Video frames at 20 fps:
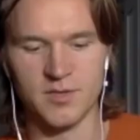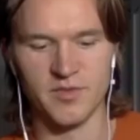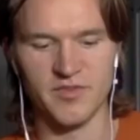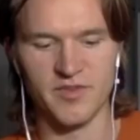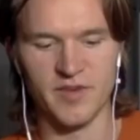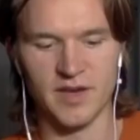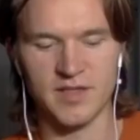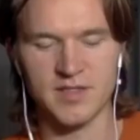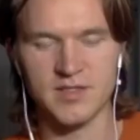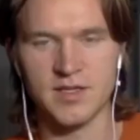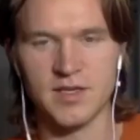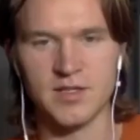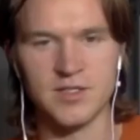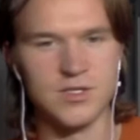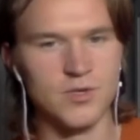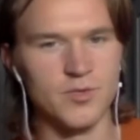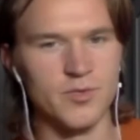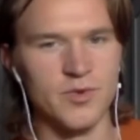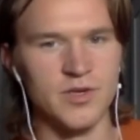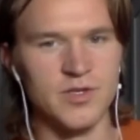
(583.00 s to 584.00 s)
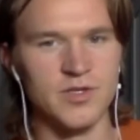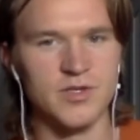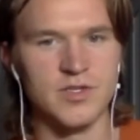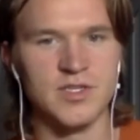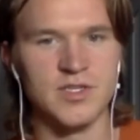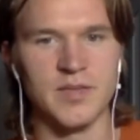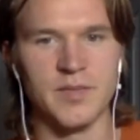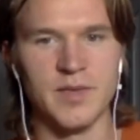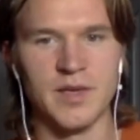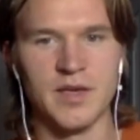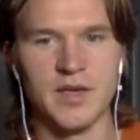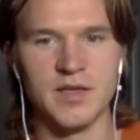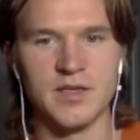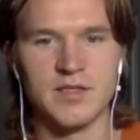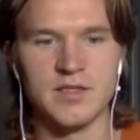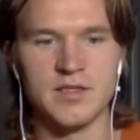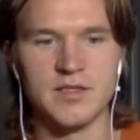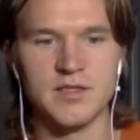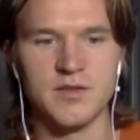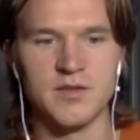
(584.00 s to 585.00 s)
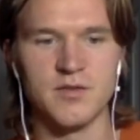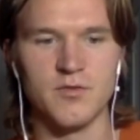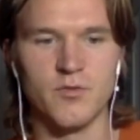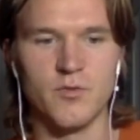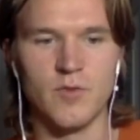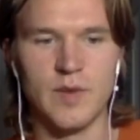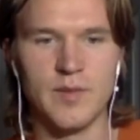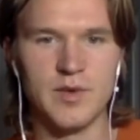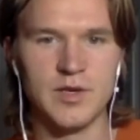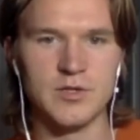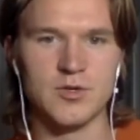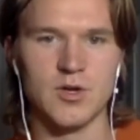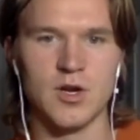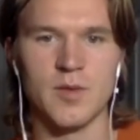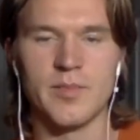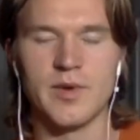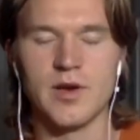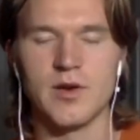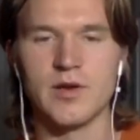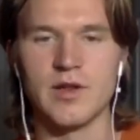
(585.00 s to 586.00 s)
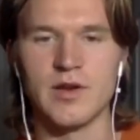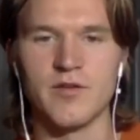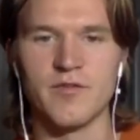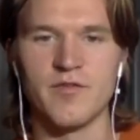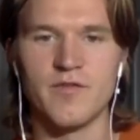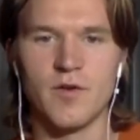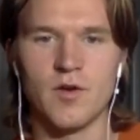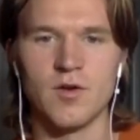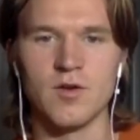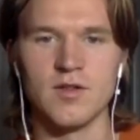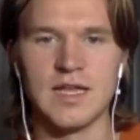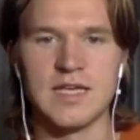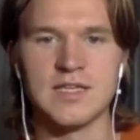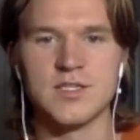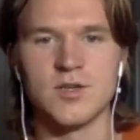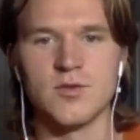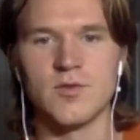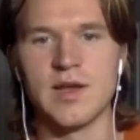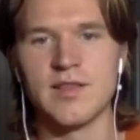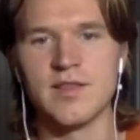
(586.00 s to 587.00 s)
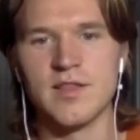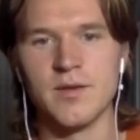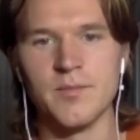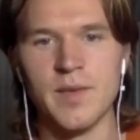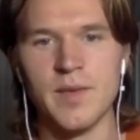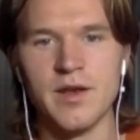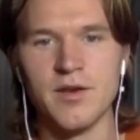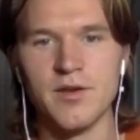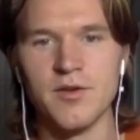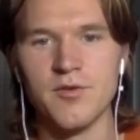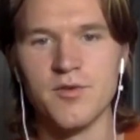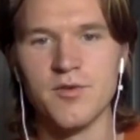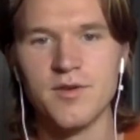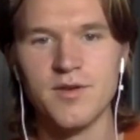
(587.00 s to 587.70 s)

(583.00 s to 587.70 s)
effects. It's super interesting because women drop out at a far lesser rate than men do.